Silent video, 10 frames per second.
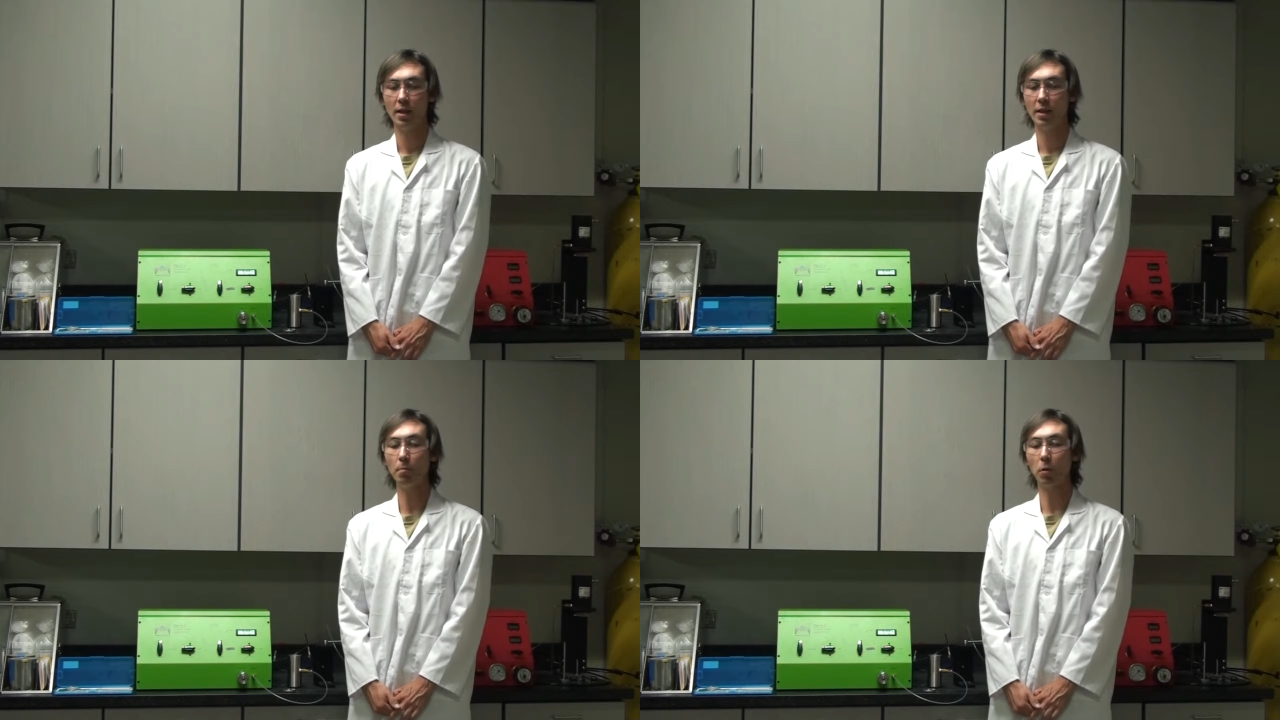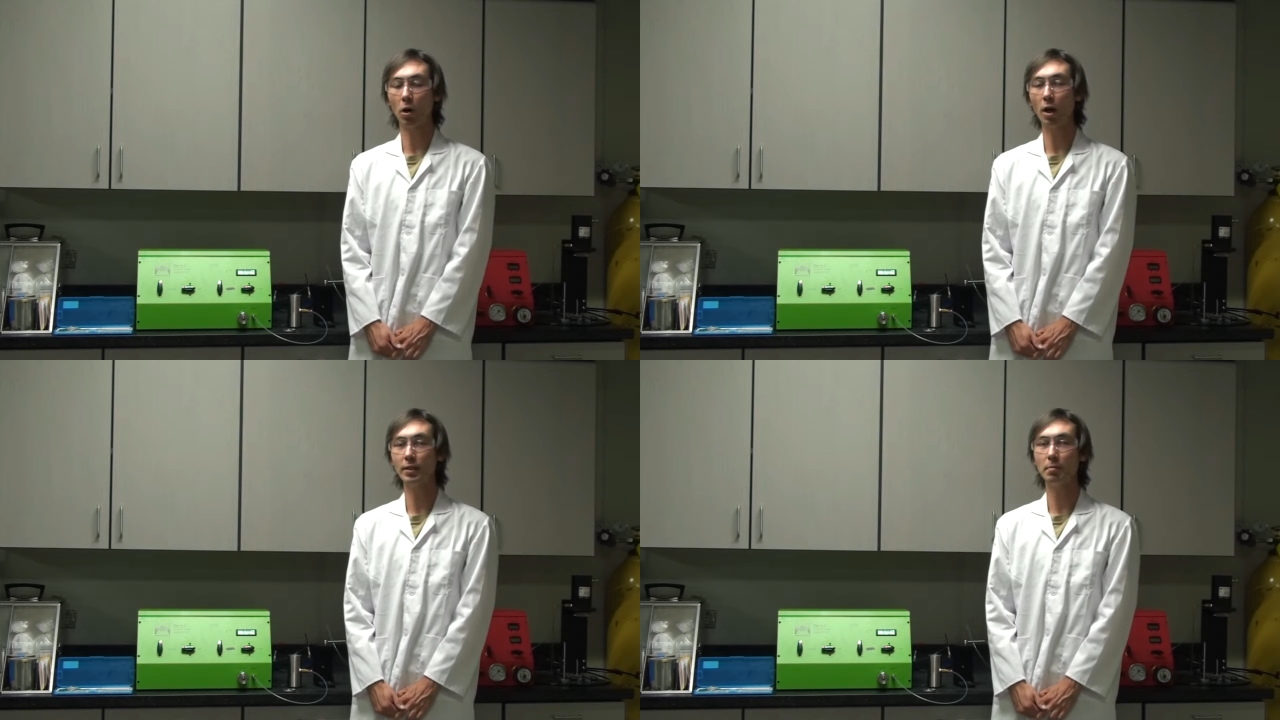The
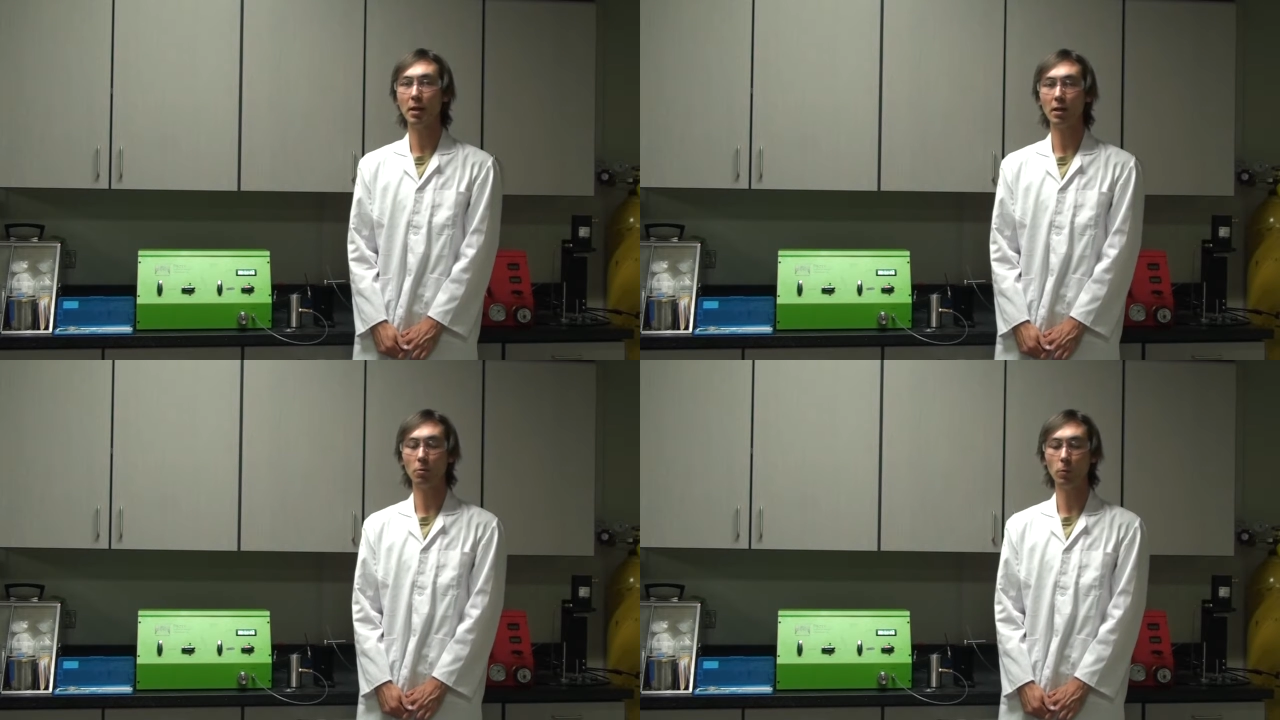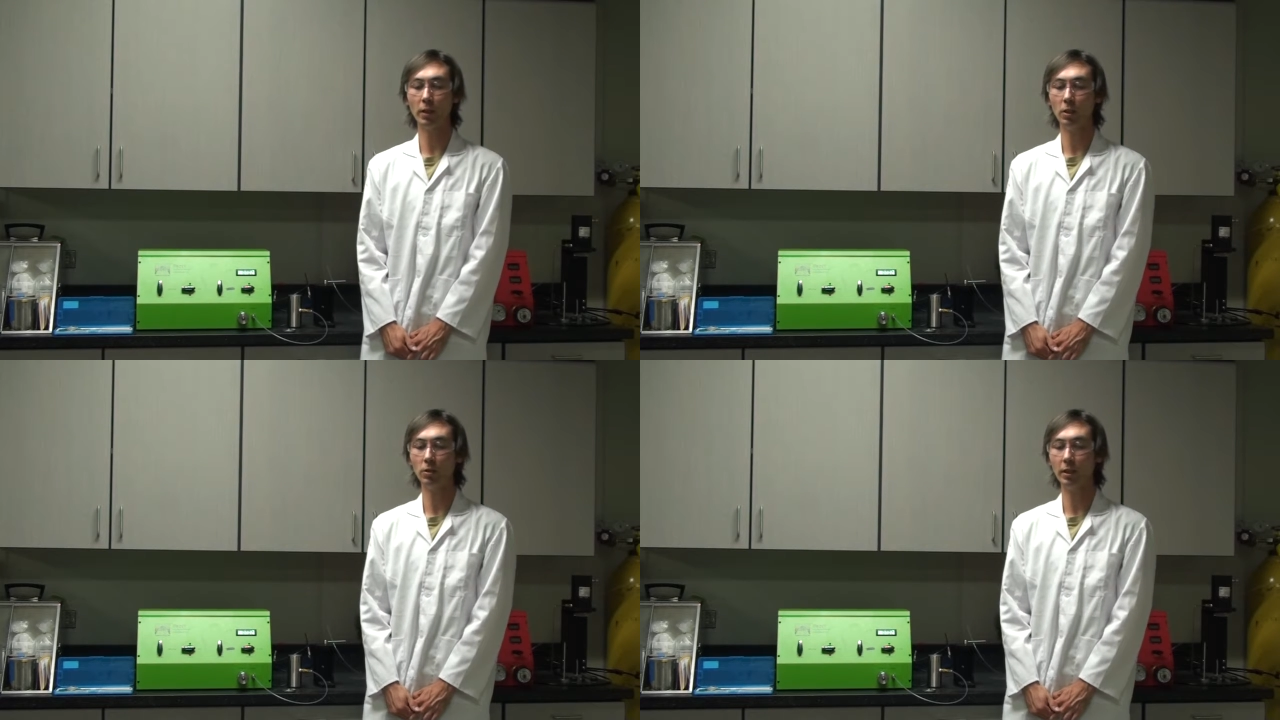porosimeter
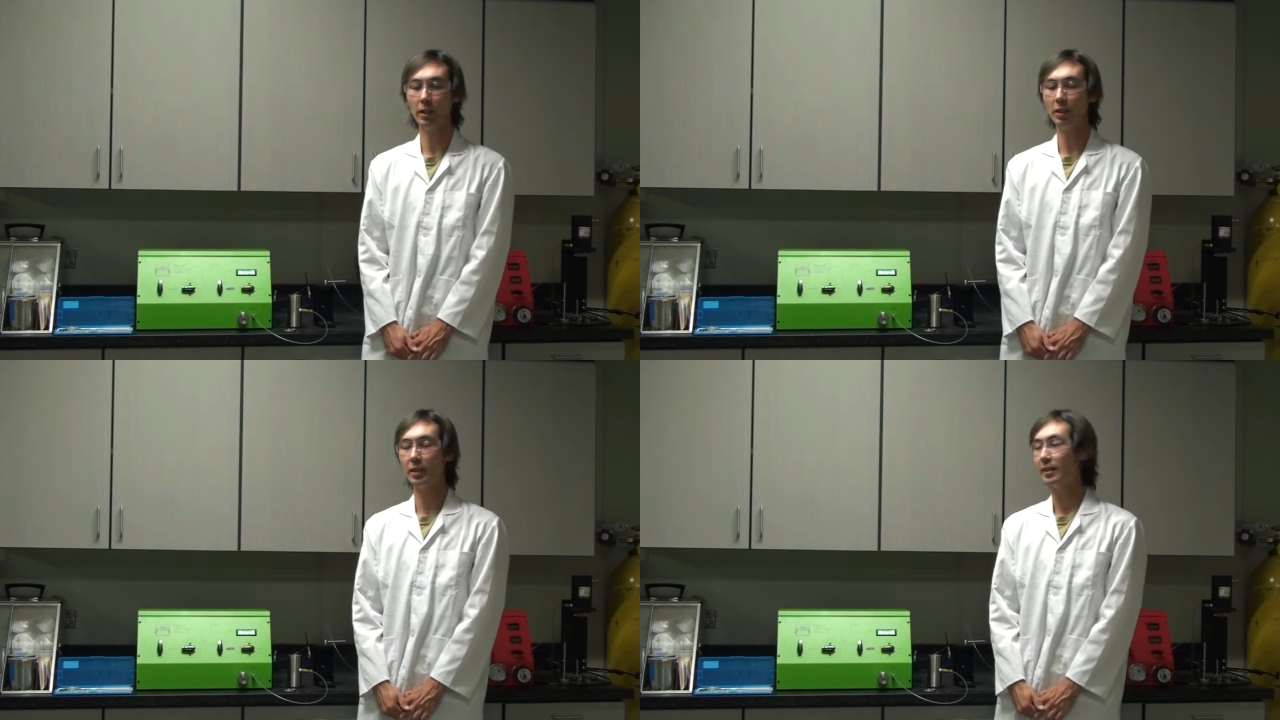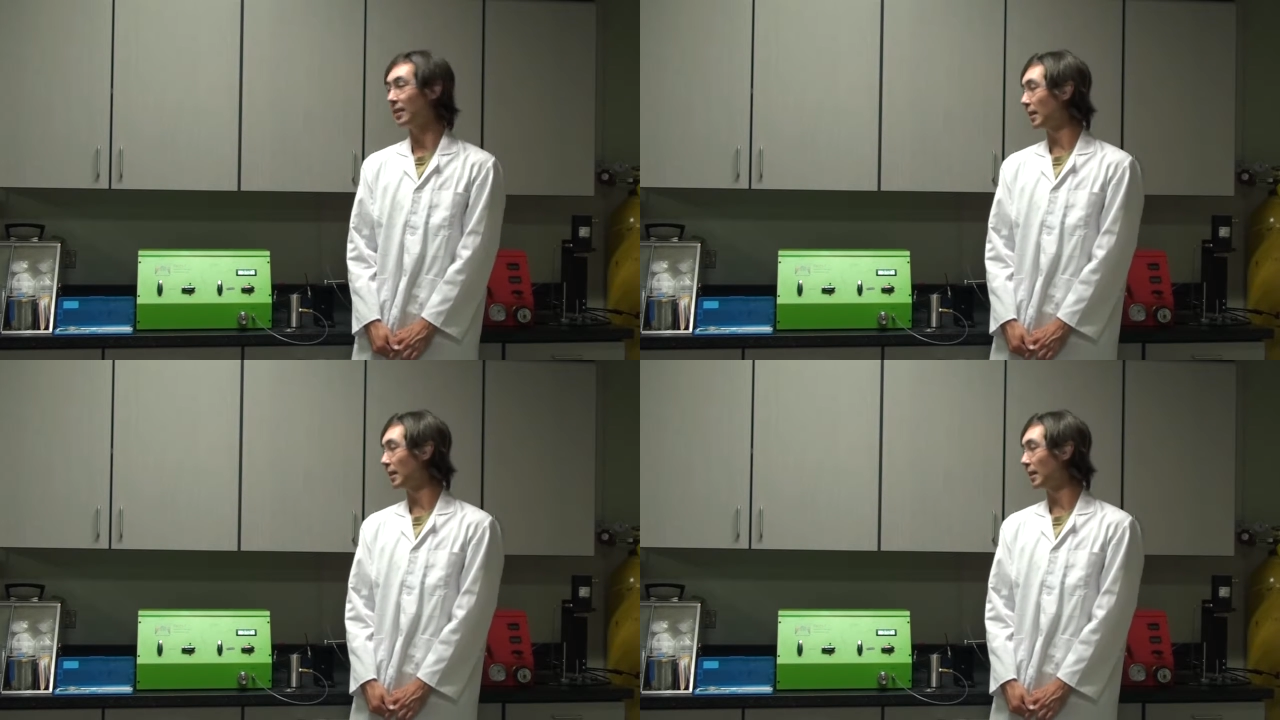we use here is